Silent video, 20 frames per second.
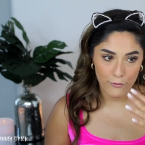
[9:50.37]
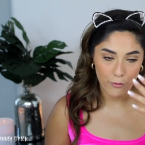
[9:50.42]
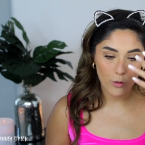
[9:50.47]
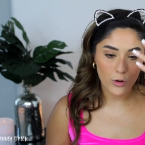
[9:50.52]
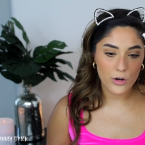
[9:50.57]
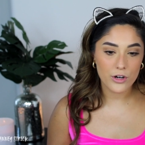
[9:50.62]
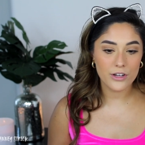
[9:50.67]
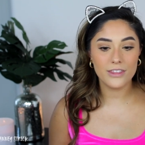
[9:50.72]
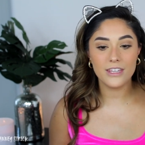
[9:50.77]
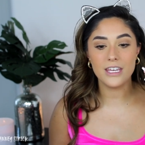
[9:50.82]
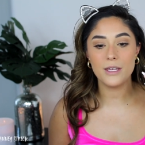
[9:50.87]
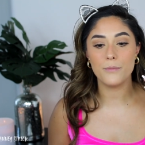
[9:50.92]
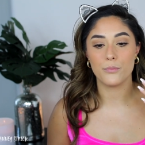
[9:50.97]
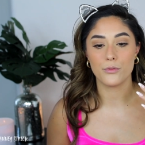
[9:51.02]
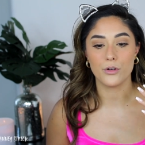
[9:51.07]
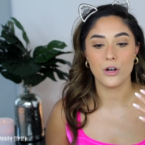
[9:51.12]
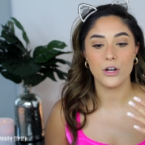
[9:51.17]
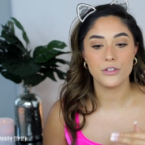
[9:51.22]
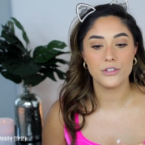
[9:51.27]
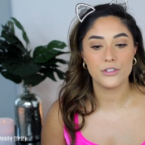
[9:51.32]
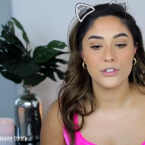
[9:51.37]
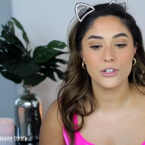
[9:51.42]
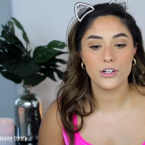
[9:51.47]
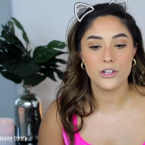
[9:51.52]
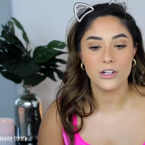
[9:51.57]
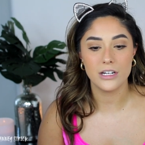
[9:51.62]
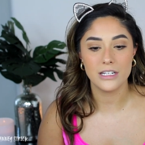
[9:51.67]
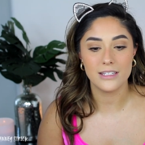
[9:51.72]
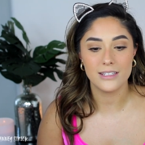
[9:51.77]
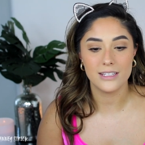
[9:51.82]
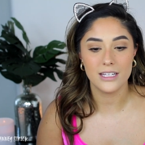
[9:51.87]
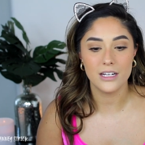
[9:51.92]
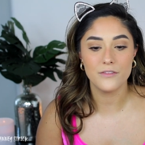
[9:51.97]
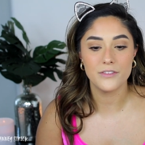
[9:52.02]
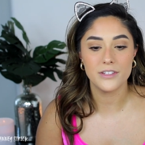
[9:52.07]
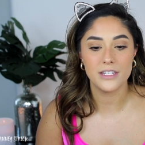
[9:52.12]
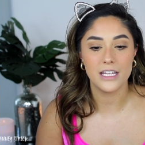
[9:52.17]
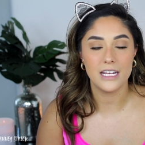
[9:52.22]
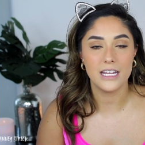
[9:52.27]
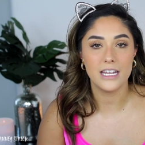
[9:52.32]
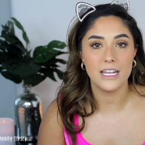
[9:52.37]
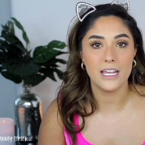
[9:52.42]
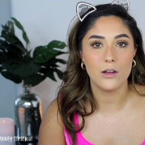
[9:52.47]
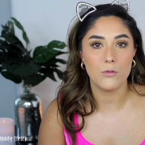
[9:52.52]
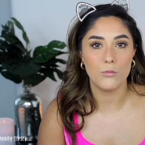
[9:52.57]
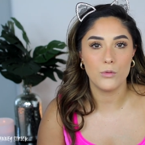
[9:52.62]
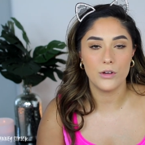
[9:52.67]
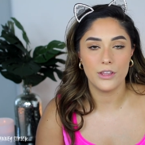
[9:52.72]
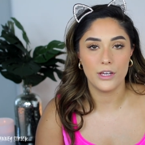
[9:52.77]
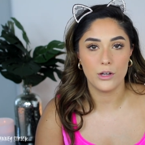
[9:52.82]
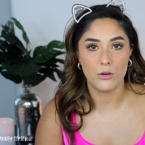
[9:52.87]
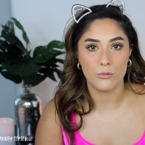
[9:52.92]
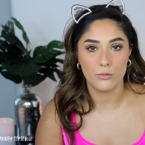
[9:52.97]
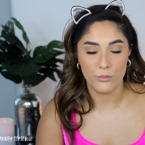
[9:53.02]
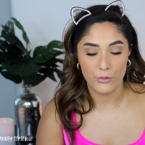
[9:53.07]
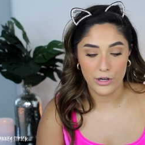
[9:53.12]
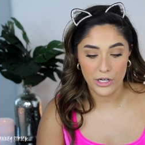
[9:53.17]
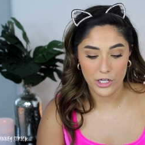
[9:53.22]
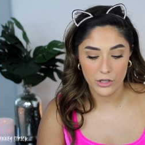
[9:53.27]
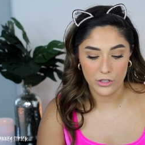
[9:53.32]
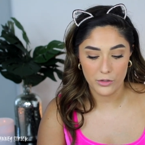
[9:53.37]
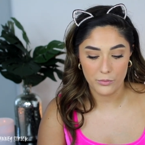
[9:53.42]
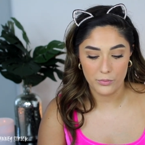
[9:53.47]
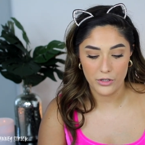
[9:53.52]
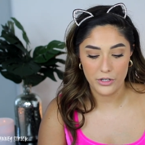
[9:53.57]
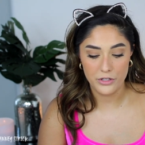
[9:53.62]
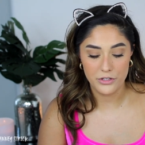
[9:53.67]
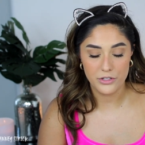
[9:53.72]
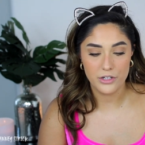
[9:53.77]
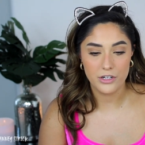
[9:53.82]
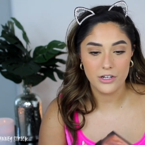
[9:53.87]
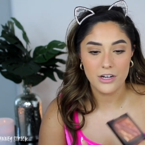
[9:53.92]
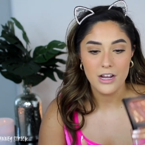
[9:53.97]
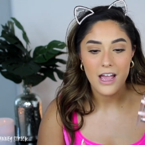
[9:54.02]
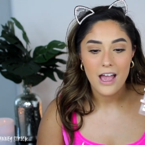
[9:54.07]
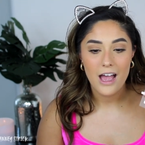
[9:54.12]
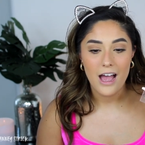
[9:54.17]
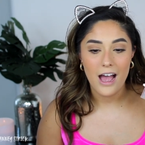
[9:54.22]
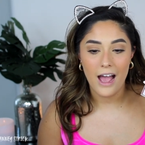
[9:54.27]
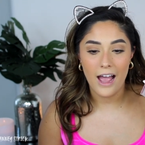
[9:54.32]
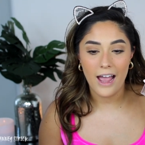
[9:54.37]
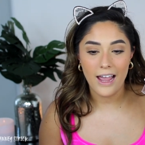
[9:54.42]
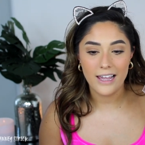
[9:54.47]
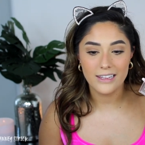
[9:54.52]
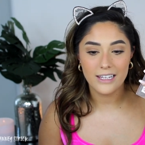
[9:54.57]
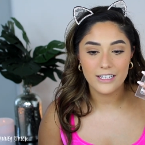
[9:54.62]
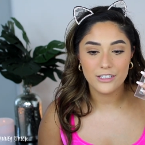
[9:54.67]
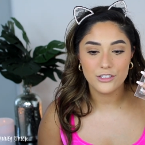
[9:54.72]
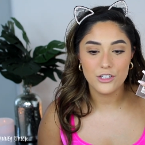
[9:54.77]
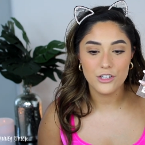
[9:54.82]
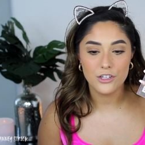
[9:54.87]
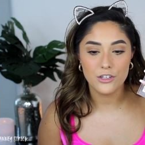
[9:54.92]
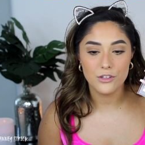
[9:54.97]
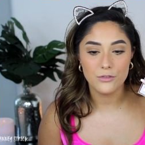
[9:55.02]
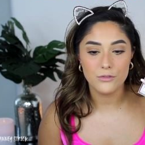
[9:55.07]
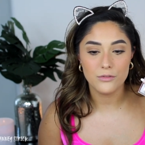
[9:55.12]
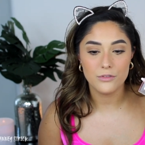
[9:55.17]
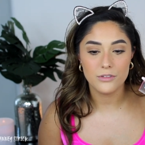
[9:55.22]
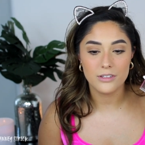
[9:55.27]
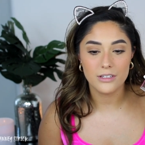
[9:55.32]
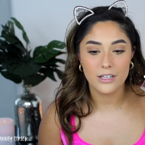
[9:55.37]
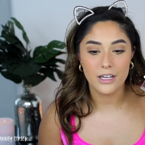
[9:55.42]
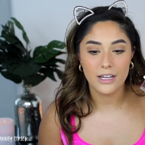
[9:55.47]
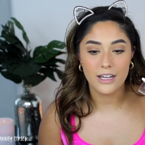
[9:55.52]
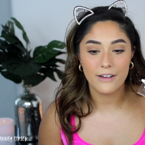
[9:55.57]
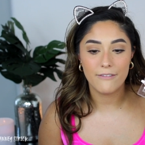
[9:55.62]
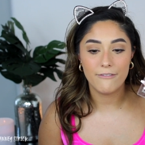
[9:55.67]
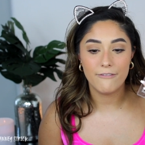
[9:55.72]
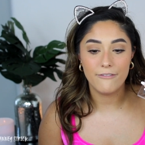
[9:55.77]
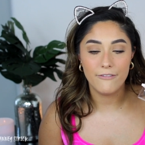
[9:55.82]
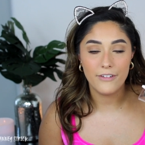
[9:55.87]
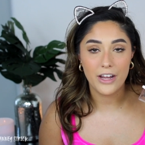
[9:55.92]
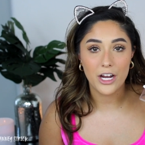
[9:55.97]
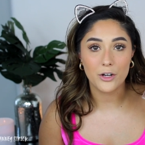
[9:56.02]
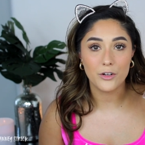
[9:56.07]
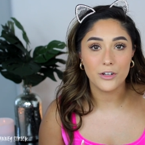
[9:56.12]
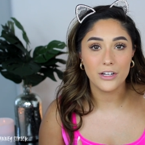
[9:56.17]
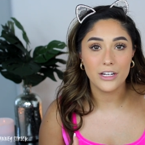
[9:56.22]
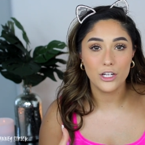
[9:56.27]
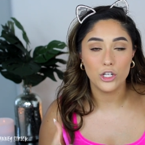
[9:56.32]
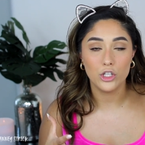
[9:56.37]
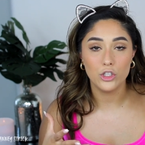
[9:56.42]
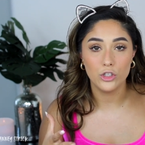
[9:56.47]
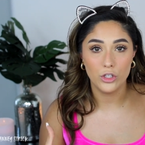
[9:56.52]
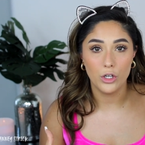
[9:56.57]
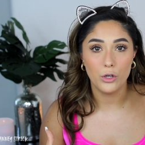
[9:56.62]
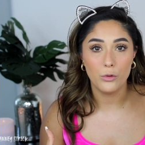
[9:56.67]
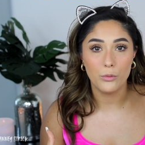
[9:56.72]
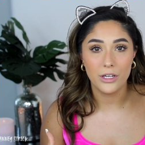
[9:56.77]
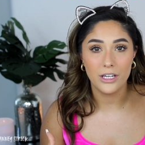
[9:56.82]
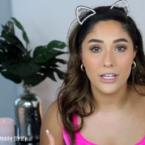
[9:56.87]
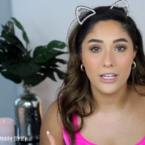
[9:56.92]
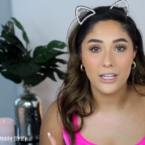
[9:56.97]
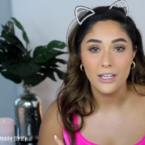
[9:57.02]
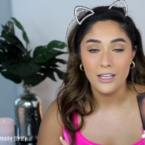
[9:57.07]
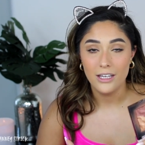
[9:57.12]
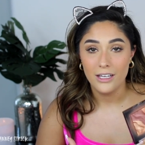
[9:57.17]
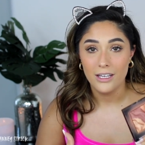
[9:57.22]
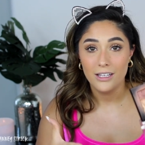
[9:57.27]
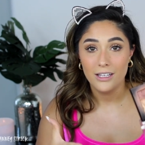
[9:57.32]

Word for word: For the bronzer, instead of setting it with like a regular bronzer, I like to use like a very glowy